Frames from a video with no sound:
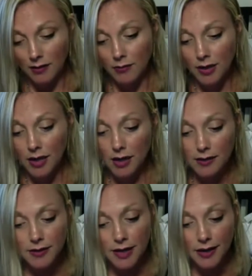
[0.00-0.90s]

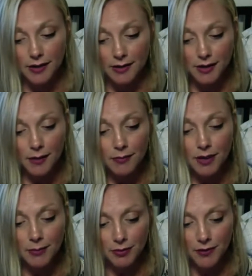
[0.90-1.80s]
Because there are some
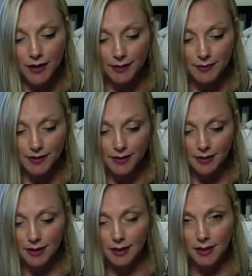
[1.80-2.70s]
people that I'm
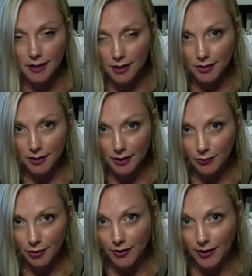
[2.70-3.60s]
seeing here,
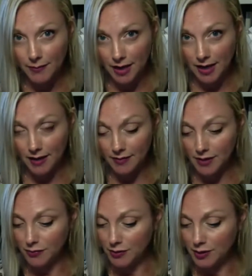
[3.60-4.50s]
Libra, that may have
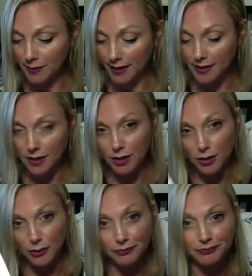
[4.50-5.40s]
disrespected
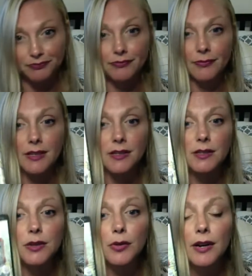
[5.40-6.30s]
you. This
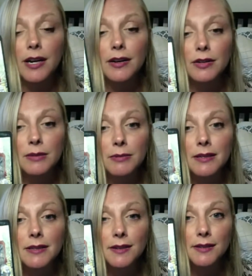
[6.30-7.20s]
is your energy, but
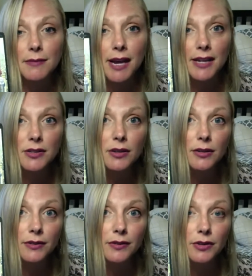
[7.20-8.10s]
this is the
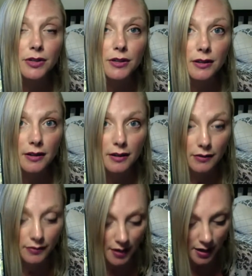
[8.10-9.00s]
masculine version of